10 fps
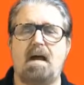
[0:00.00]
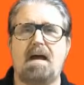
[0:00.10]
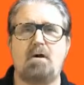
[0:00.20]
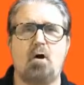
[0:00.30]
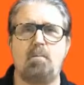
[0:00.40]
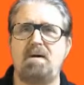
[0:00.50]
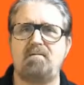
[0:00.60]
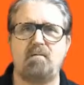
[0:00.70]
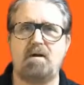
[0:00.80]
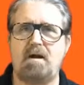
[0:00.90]
and hoping
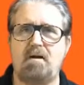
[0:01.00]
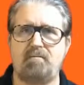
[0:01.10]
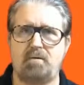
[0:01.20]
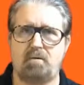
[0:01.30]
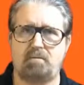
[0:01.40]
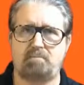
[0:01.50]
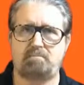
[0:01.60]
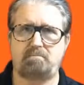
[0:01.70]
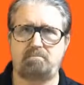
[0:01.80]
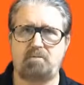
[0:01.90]
for an interview,
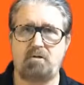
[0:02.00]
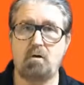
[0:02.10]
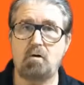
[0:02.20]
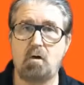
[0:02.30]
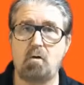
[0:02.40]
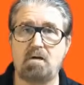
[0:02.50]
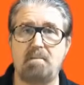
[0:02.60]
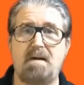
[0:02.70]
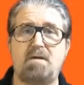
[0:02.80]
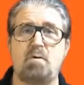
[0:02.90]
your goal
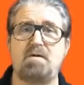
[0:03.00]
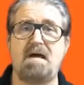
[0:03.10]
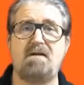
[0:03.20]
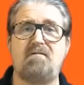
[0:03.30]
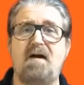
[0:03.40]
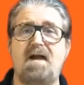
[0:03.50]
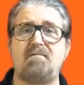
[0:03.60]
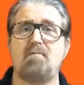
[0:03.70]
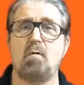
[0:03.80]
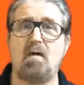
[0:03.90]
can be to identify a
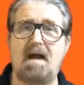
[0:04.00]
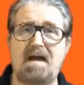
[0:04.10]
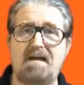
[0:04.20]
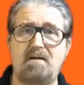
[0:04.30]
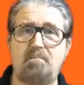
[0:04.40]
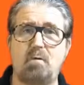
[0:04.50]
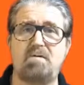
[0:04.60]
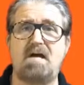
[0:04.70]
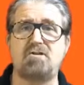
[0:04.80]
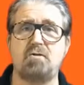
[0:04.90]
variety of
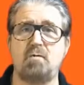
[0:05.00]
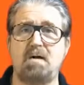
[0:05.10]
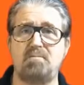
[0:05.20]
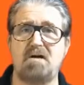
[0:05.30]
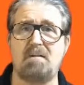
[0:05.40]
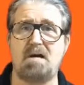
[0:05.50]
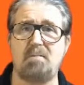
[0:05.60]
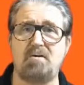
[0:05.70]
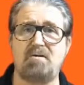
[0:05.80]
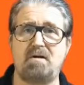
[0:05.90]
potential dream job
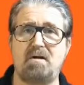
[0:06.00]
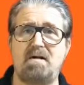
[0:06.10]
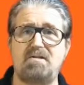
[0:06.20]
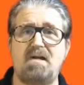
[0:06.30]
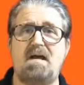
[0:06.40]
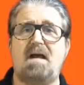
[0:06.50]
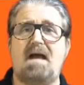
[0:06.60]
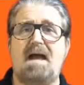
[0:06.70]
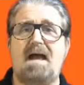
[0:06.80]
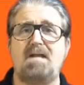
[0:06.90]
opportunities
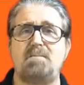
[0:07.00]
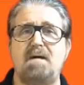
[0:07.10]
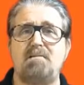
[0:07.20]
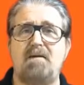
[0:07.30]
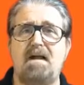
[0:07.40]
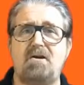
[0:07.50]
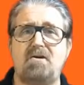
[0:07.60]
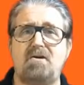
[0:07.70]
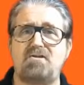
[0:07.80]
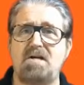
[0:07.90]
and to be invited
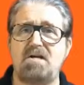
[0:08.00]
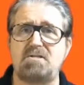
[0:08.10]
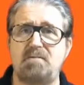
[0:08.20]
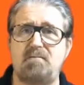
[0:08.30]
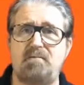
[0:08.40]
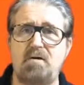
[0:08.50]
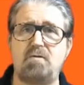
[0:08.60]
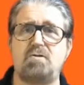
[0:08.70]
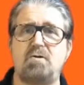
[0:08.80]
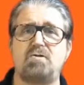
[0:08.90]
to discuss some
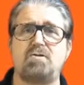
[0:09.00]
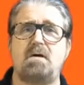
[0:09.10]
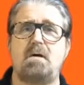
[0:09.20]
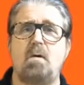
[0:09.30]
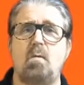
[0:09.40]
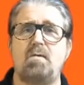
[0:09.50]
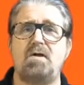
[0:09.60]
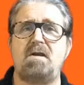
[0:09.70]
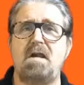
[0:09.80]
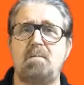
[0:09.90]
futures with
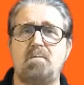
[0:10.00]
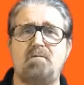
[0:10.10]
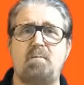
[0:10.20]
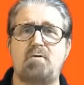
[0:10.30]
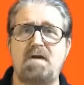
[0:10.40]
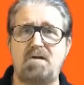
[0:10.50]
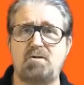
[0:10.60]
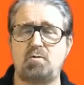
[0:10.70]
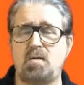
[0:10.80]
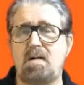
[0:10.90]
a number of
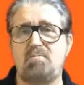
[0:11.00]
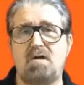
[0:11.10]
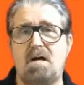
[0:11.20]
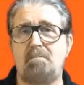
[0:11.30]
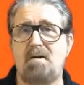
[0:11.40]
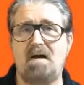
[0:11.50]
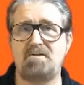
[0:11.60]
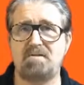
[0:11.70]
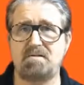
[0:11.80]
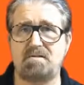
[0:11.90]
potential dream job
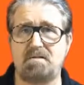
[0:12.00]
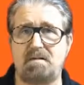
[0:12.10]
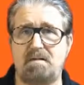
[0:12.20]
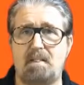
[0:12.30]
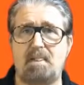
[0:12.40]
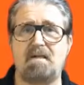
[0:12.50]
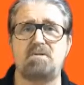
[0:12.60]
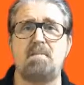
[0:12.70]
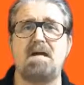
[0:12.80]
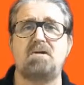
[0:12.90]
bosses.
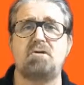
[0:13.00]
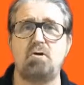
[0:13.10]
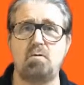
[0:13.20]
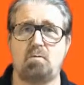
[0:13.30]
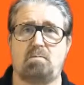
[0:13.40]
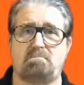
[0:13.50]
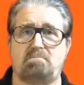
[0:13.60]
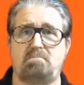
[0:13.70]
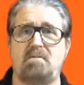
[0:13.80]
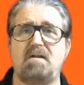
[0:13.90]
Let's make you
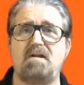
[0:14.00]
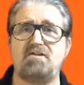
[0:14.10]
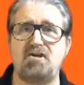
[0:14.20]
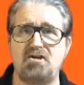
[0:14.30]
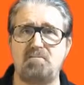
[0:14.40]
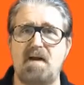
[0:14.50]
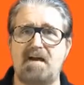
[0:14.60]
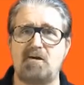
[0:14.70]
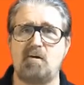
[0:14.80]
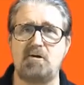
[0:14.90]
the decision
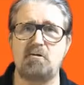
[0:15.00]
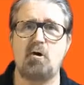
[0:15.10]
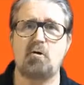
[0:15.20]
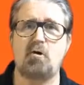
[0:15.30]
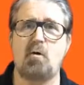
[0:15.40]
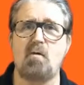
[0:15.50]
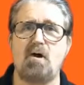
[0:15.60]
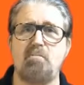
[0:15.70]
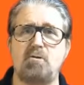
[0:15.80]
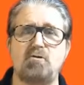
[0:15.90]
maker in your own
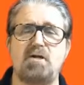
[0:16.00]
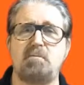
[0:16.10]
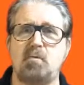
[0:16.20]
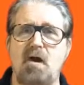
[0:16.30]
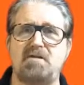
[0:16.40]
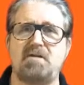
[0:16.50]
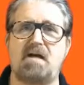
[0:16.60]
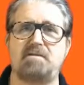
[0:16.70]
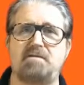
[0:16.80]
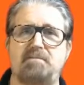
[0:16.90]
career boosting
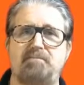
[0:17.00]
process.